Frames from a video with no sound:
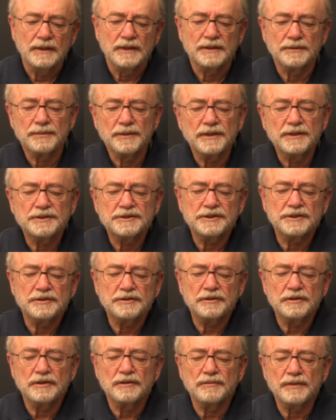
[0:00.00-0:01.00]
The British in
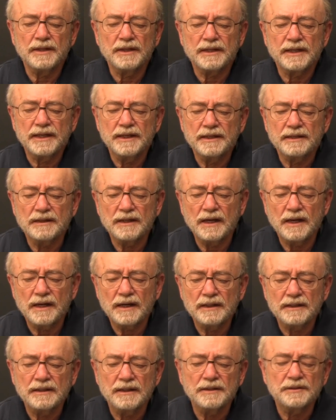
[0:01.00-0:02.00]
turn relegated the
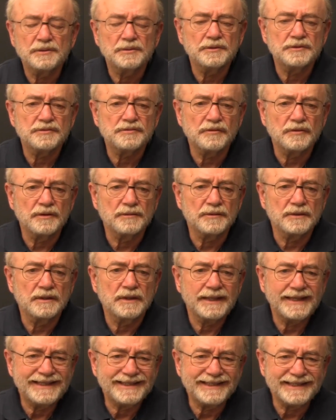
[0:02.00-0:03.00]
Haganah to its
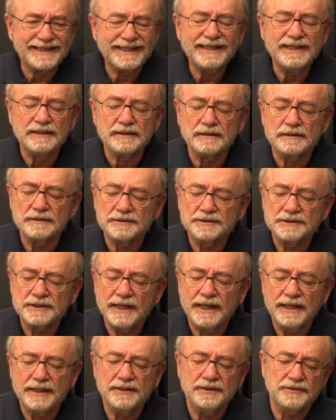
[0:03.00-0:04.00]
former illegal
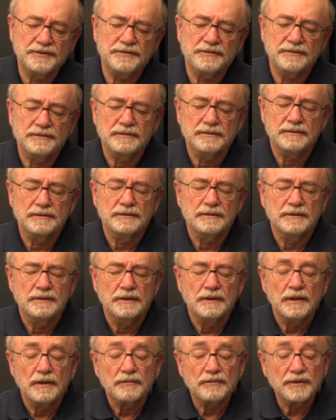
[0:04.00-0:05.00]
status.
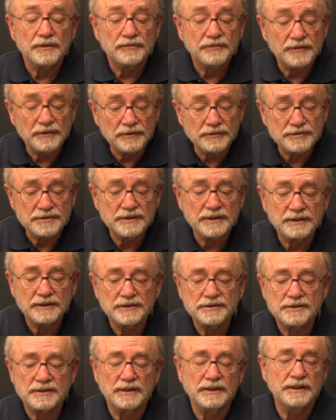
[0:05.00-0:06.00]
Refusing
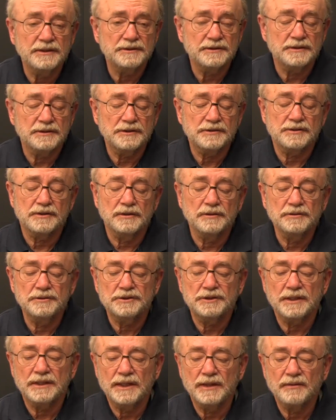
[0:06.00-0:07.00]

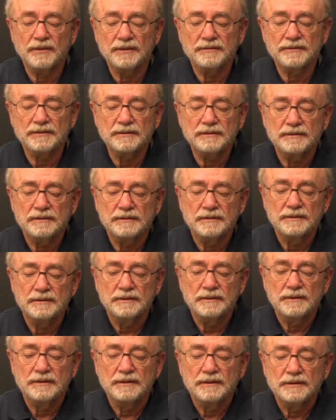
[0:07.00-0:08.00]
dissolution, however,
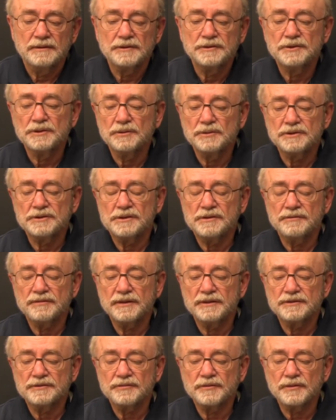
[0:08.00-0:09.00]
the Jewish
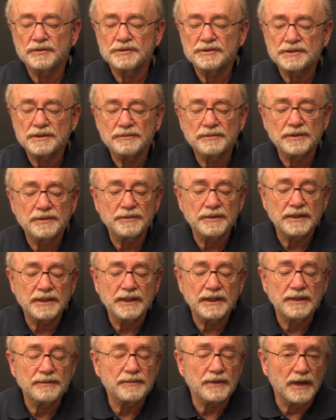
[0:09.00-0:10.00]
Defense Force simply
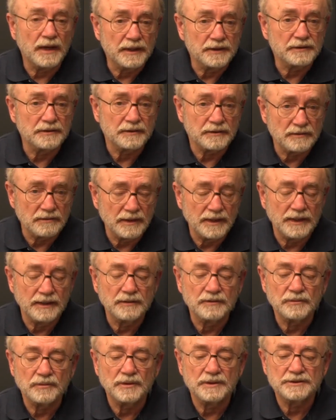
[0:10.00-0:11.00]
became
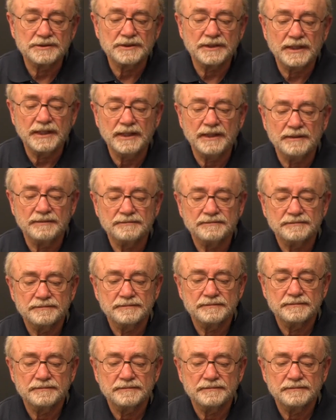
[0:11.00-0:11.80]
underground once again.